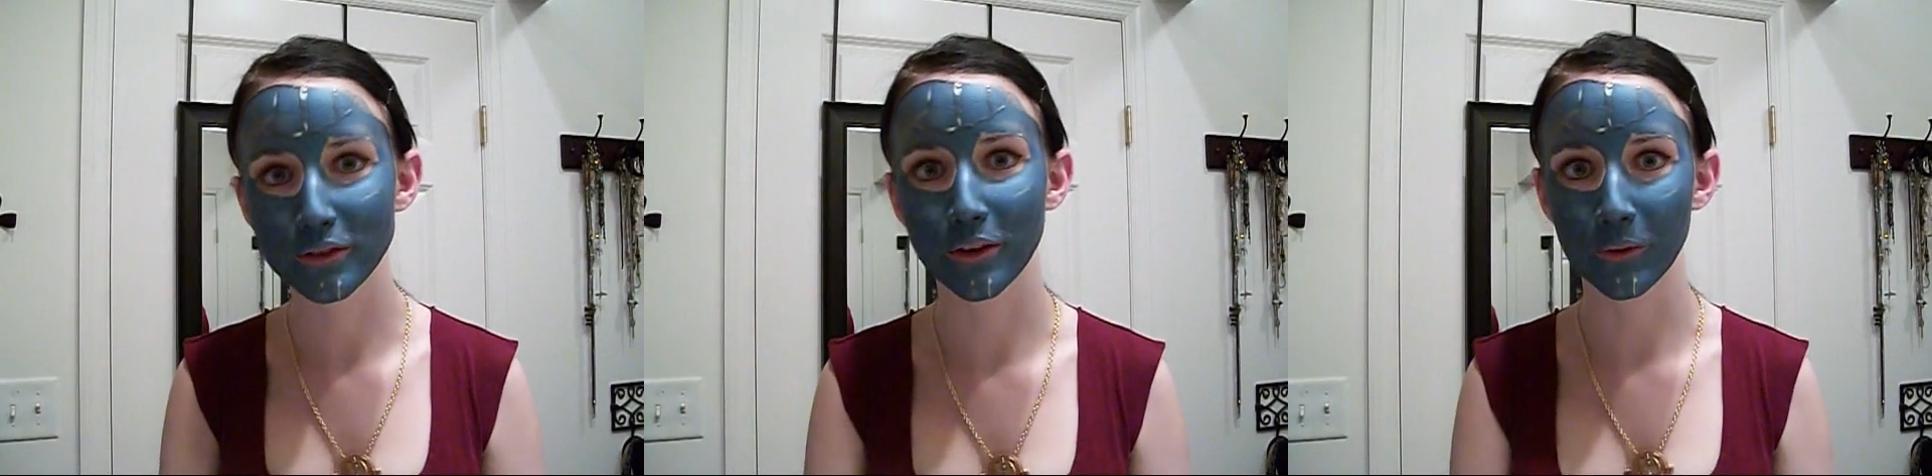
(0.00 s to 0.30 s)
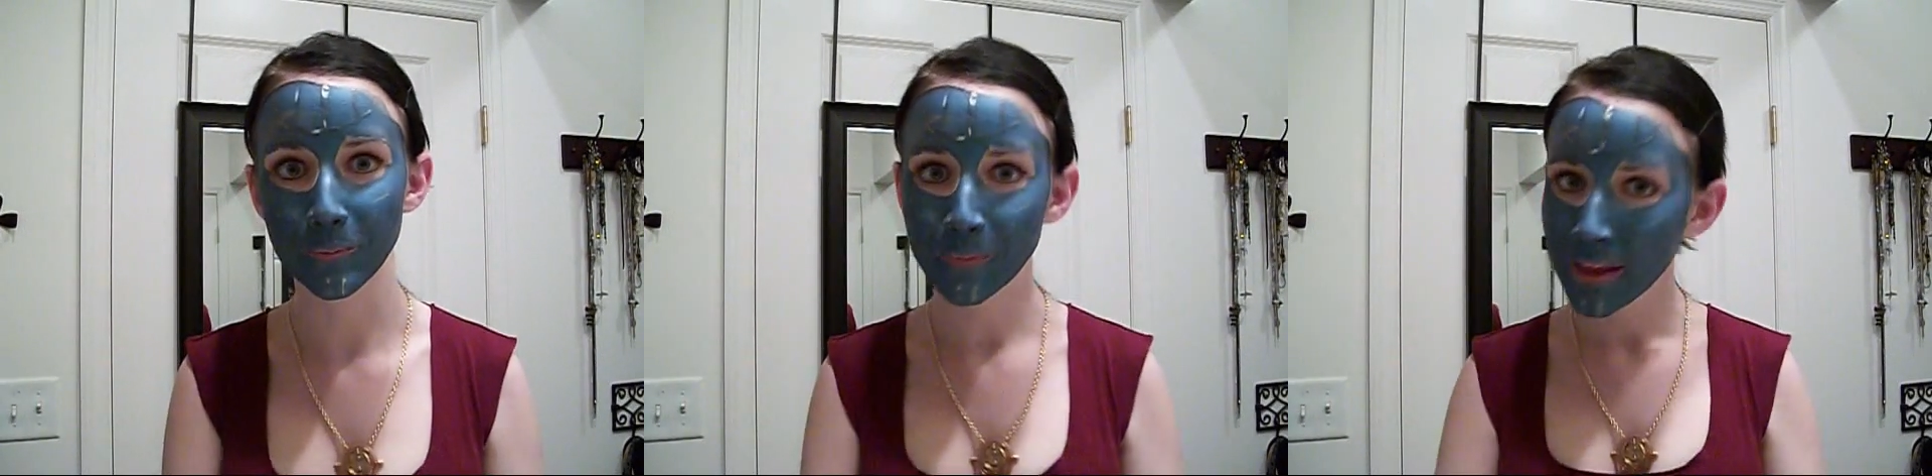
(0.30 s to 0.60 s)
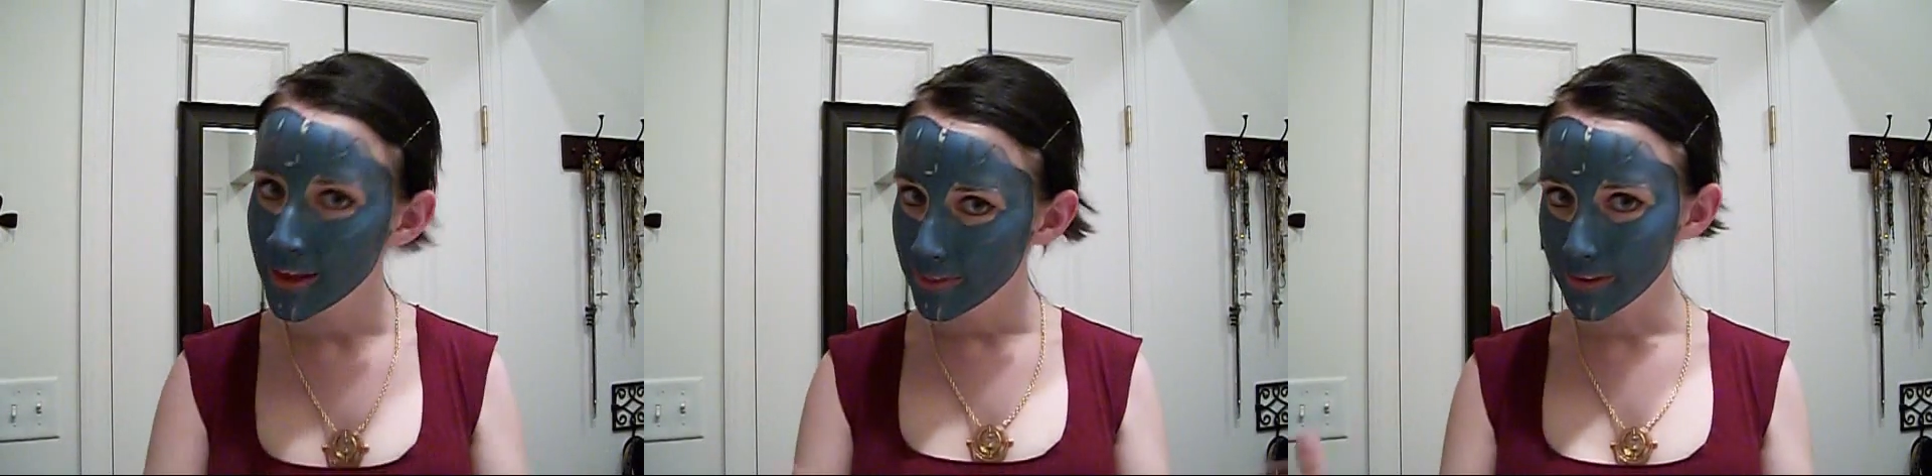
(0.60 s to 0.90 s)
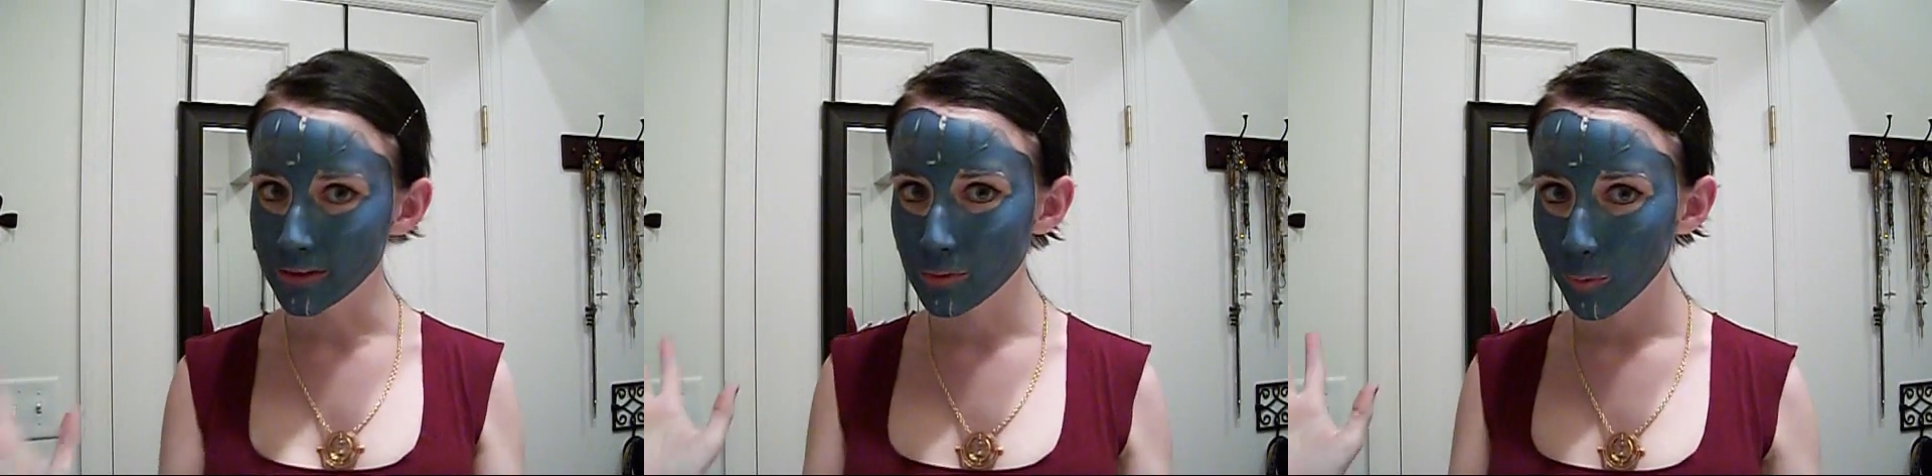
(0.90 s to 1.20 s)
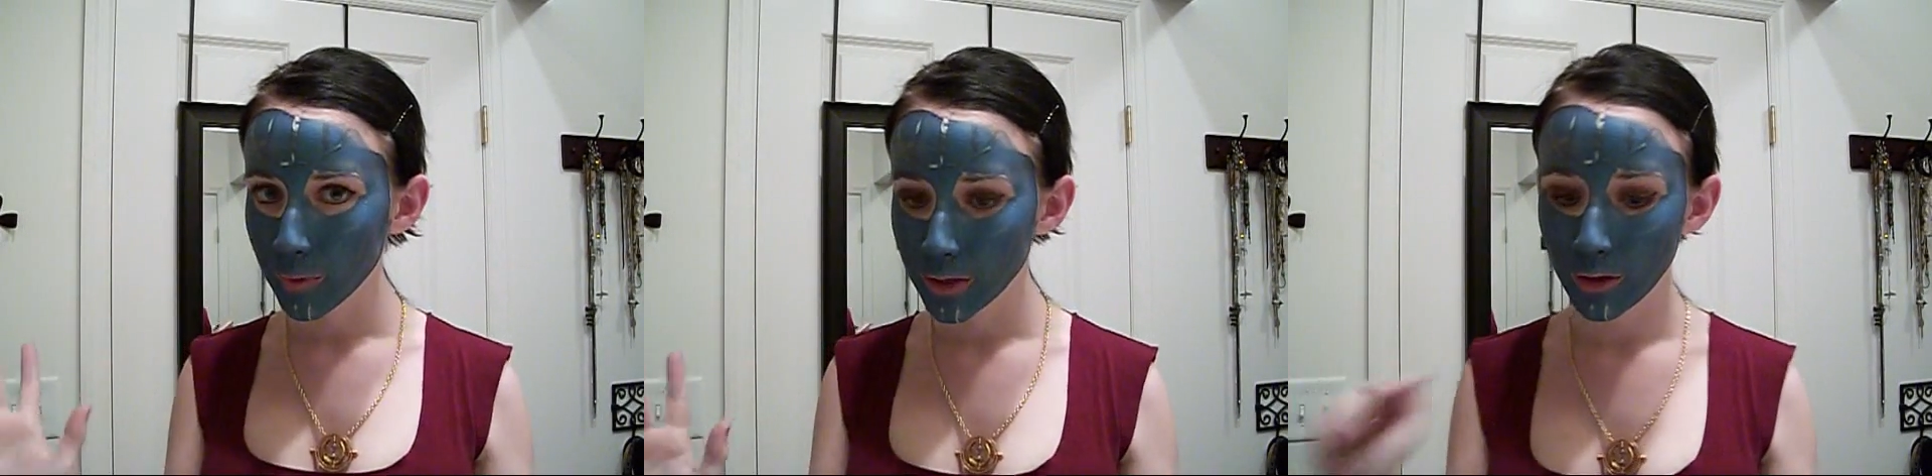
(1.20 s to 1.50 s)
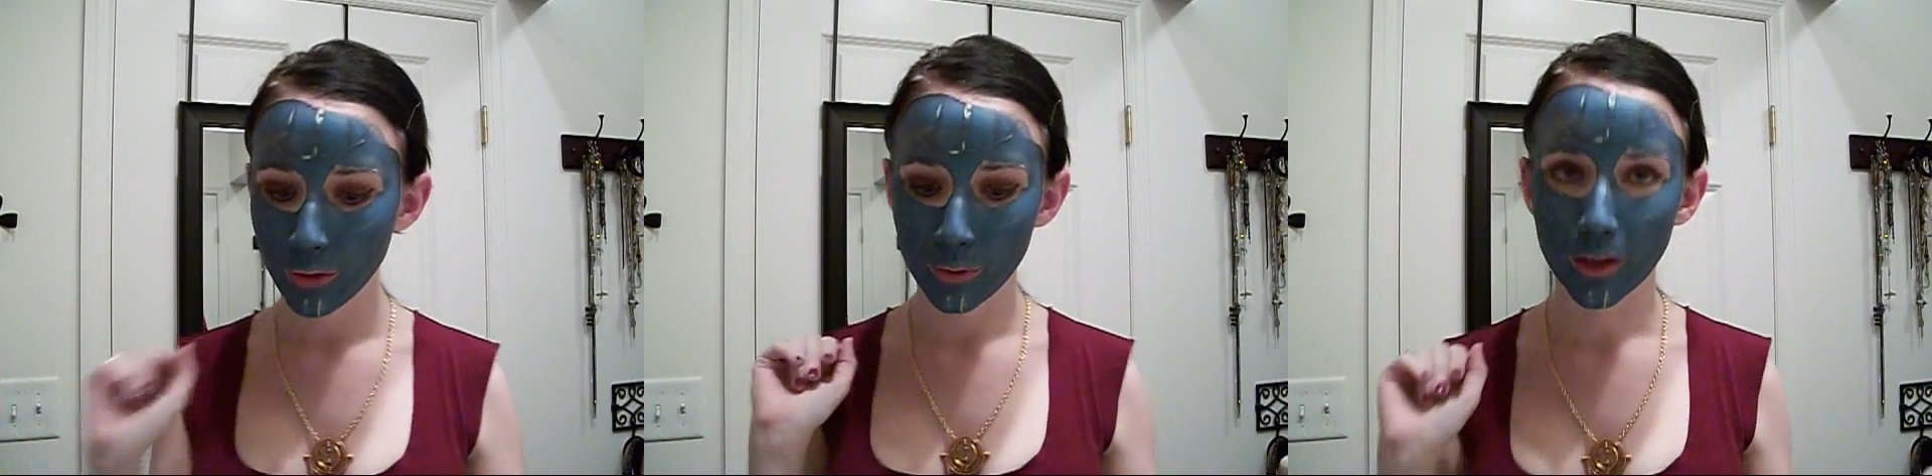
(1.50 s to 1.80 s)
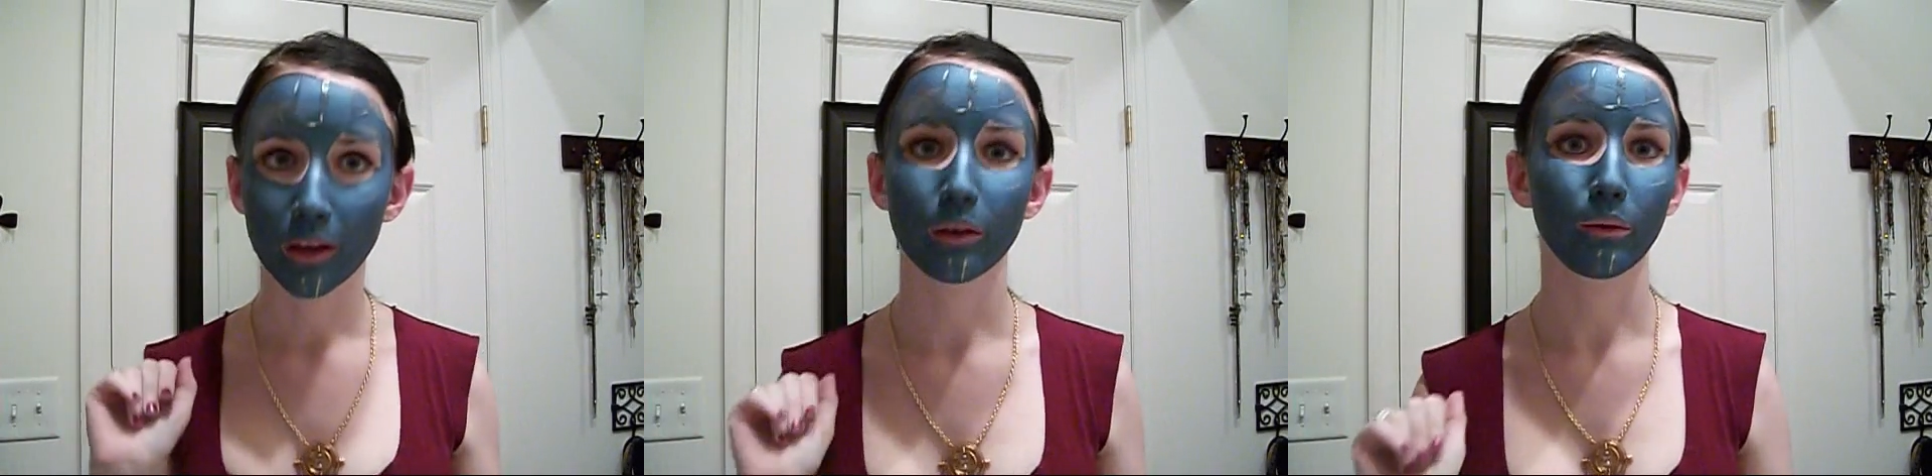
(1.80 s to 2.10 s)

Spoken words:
So that's when we know we can